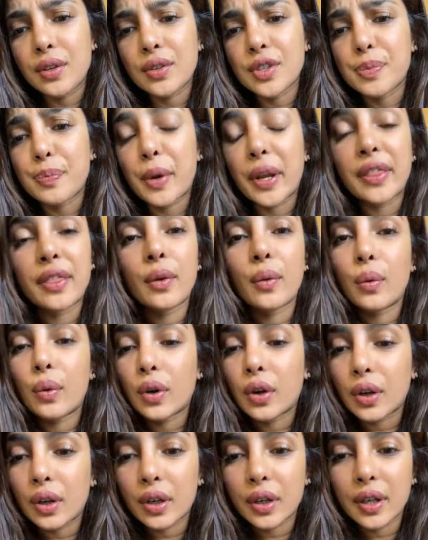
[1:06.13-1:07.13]
spread the
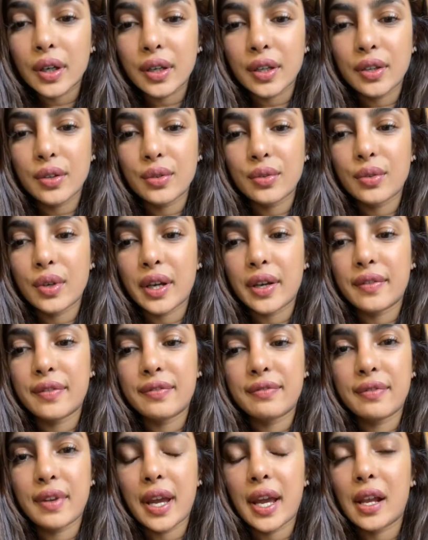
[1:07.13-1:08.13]
word. You
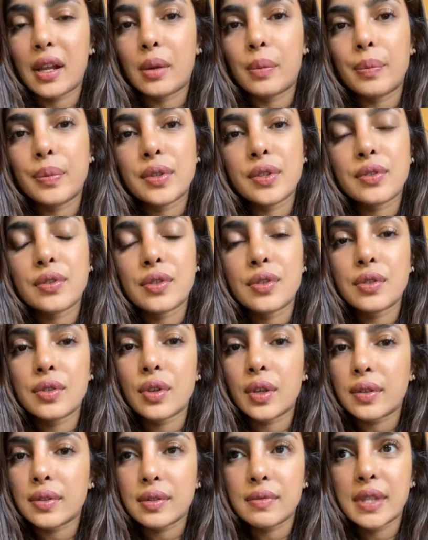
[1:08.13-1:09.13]
have helped
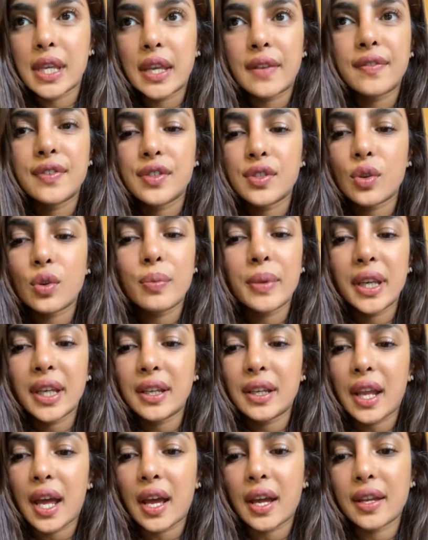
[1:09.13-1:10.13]
save so
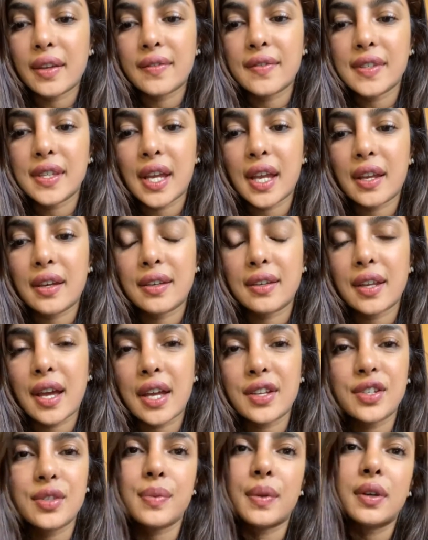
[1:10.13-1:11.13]
many lives, and
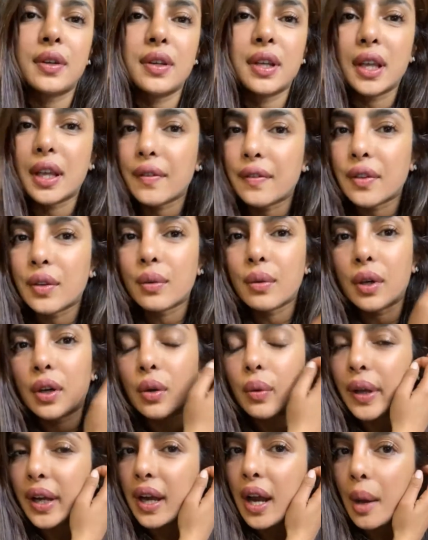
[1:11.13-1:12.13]
I just wanted to give you a
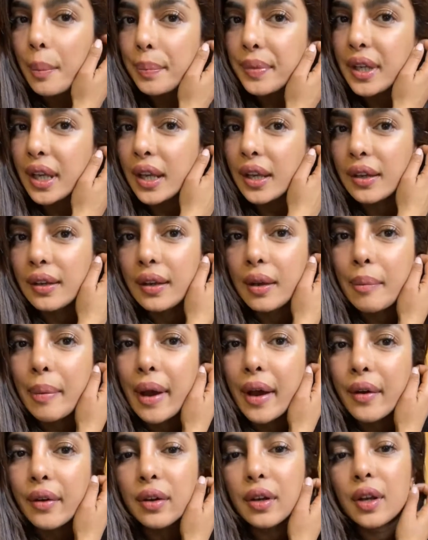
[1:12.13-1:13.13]
quick update
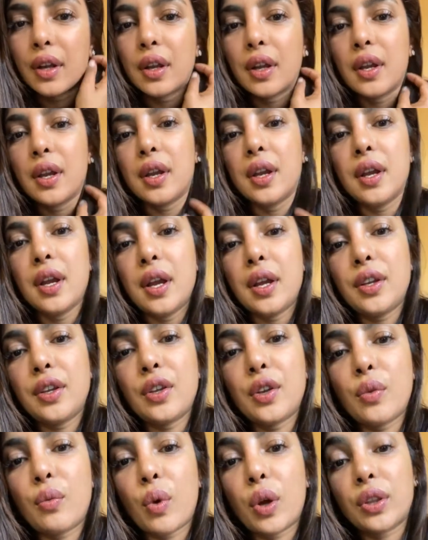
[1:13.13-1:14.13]
about,
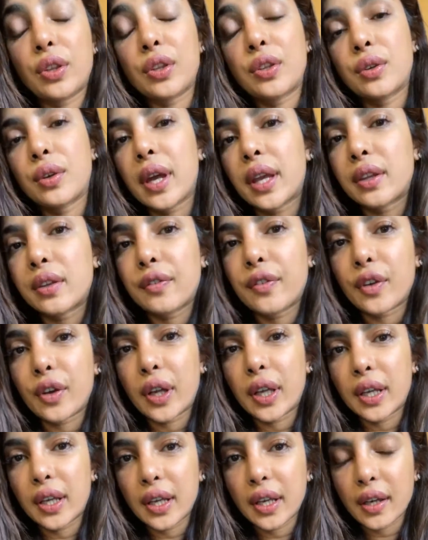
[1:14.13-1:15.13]
you know, what the Together for
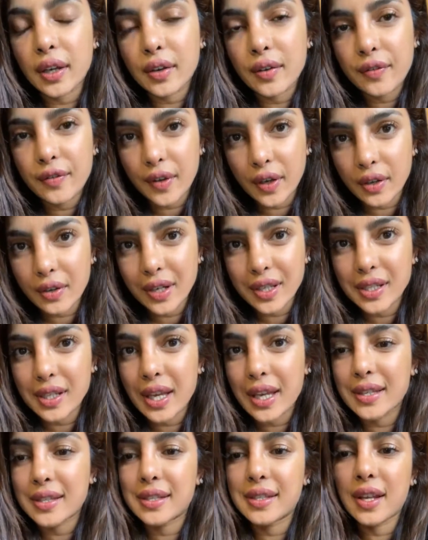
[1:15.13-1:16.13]
India
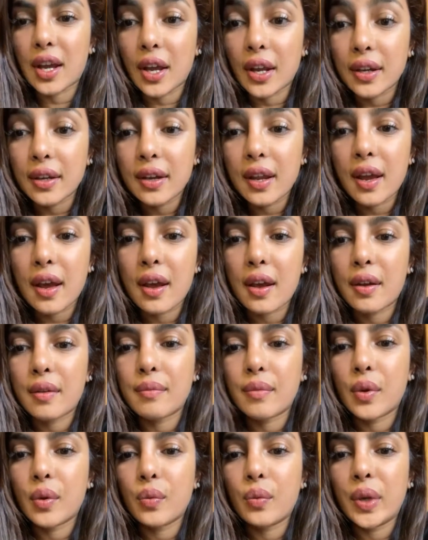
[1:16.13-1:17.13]
fundraiser has
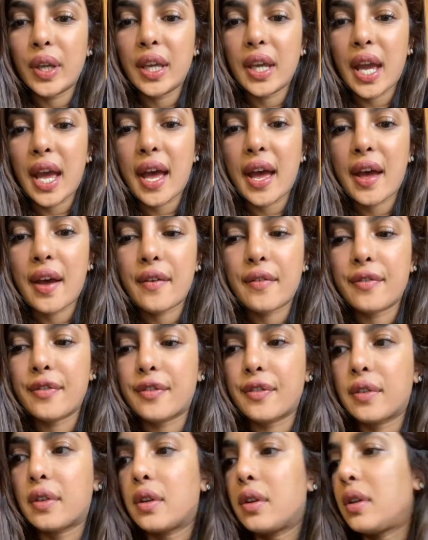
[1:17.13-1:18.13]
done. We
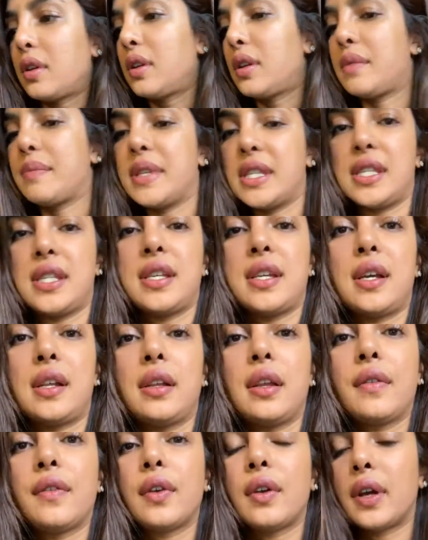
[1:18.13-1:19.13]
have, let me see, I'll
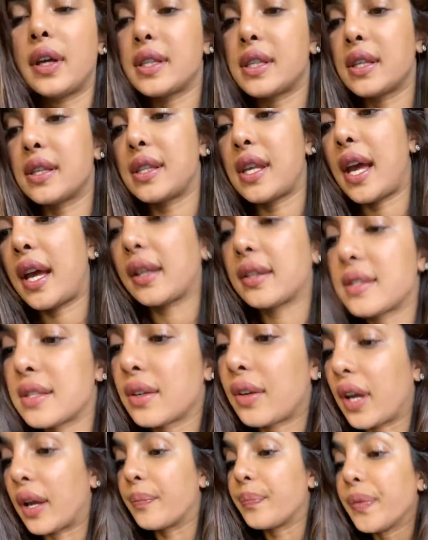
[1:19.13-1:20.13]
give you guys
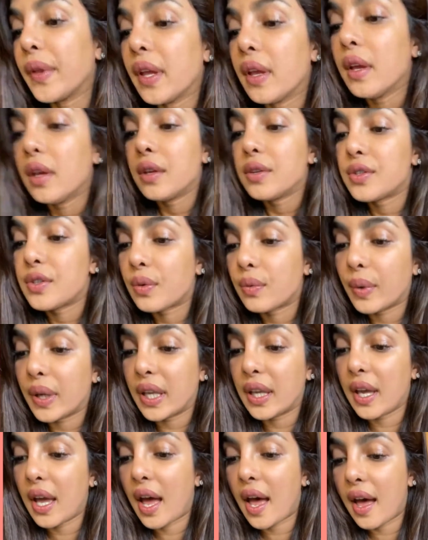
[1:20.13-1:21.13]
exacts. Okay, so
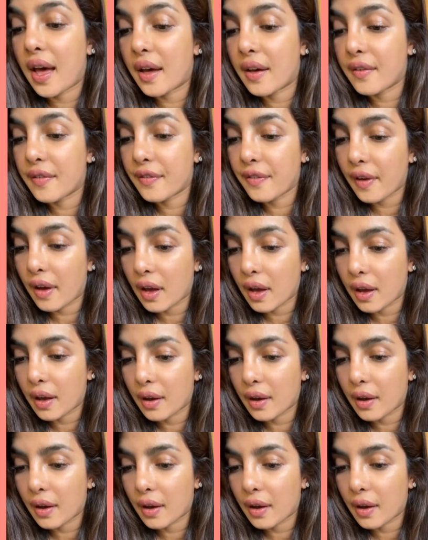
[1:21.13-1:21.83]
we have